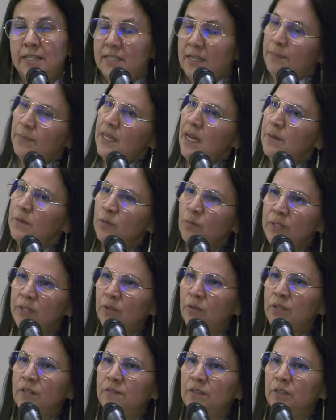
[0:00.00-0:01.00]
sometimes we
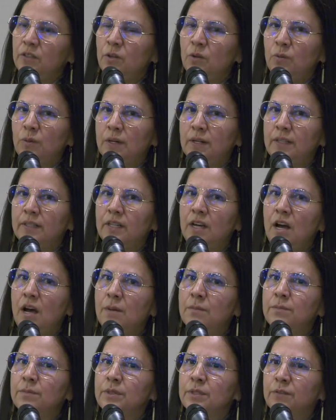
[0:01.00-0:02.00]
don't even know where it
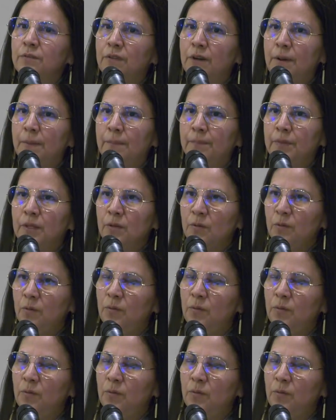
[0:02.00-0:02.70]
comes from.